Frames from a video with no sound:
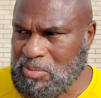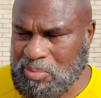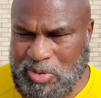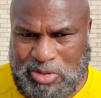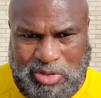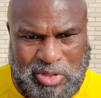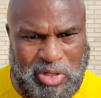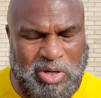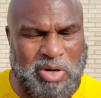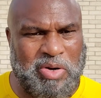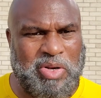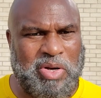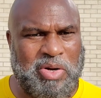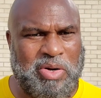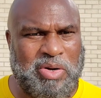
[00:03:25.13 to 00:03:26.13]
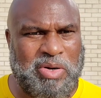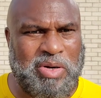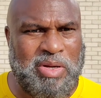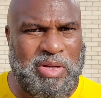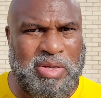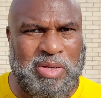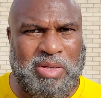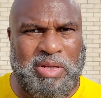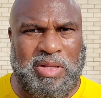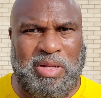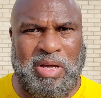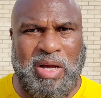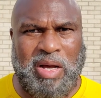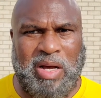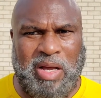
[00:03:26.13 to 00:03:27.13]
preserved her
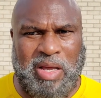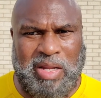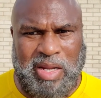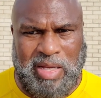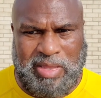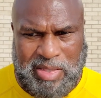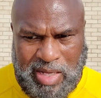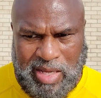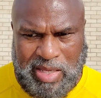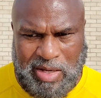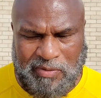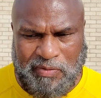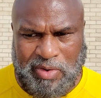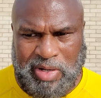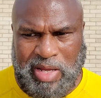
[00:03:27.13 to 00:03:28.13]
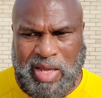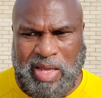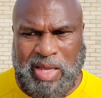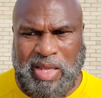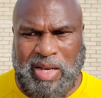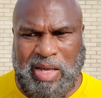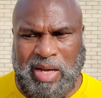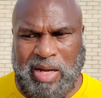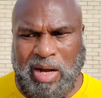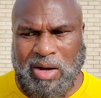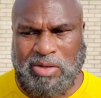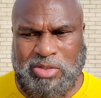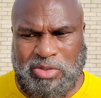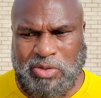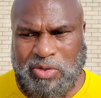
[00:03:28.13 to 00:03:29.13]
uh, and i thank him for that and
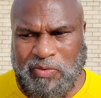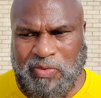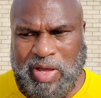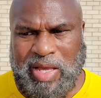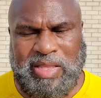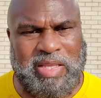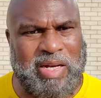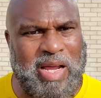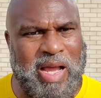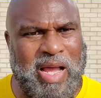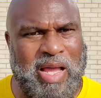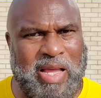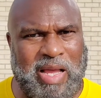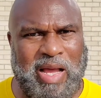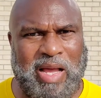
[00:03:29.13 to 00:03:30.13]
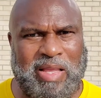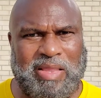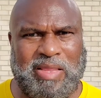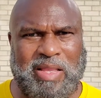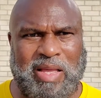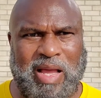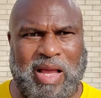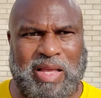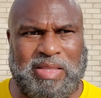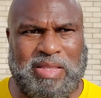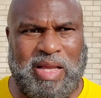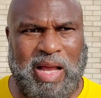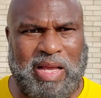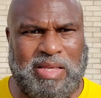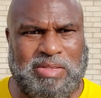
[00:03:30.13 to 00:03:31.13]
also the fact that I, I i
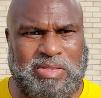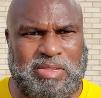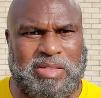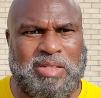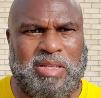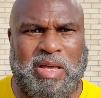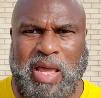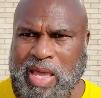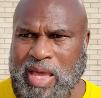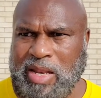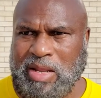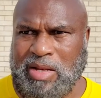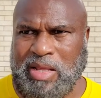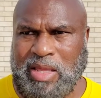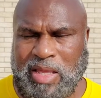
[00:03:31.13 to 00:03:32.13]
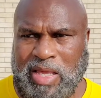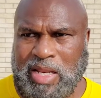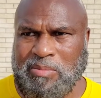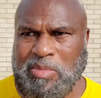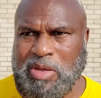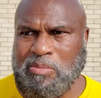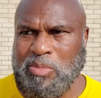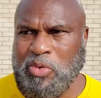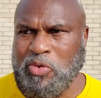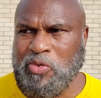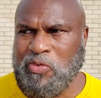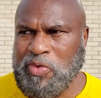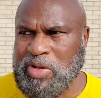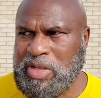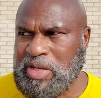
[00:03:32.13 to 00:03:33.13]
i can see the hand of the enemy
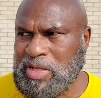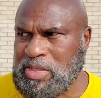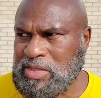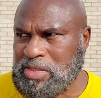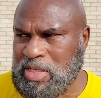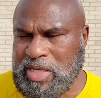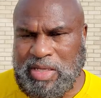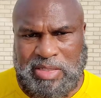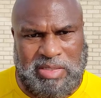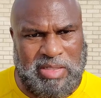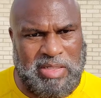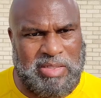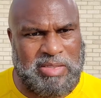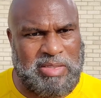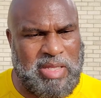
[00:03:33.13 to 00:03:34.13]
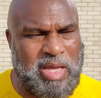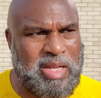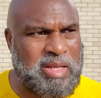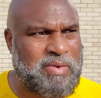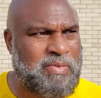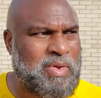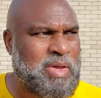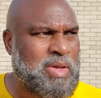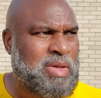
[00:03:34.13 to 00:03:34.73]
moving in the sense that if